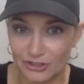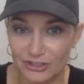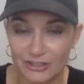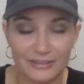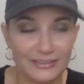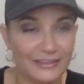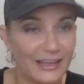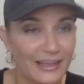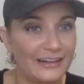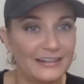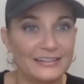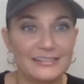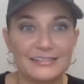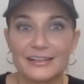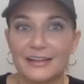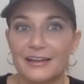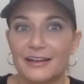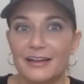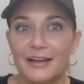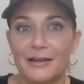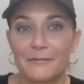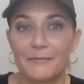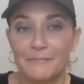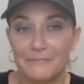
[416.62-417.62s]
That is
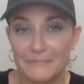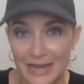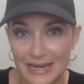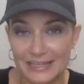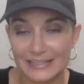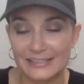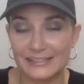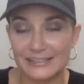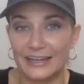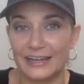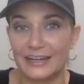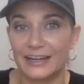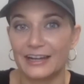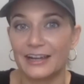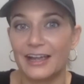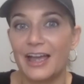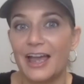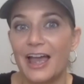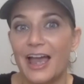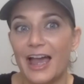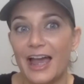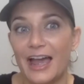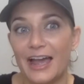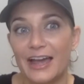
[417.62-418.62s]
amazing.
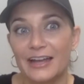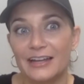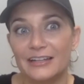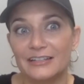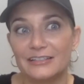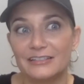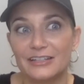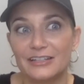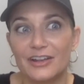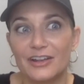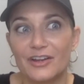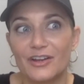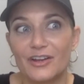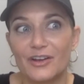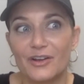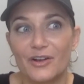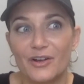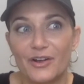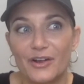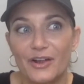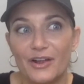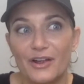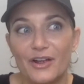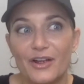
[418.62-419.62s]
And
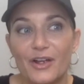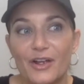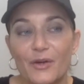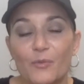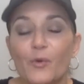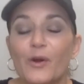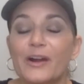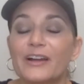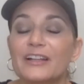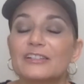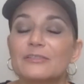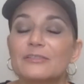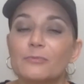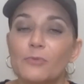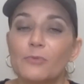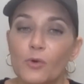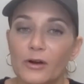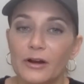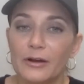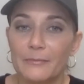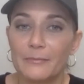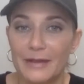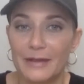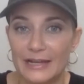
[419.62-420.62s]
what is
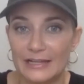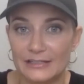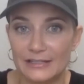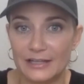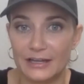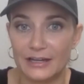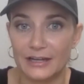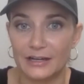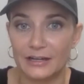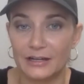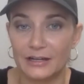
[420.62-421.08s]
more amazing,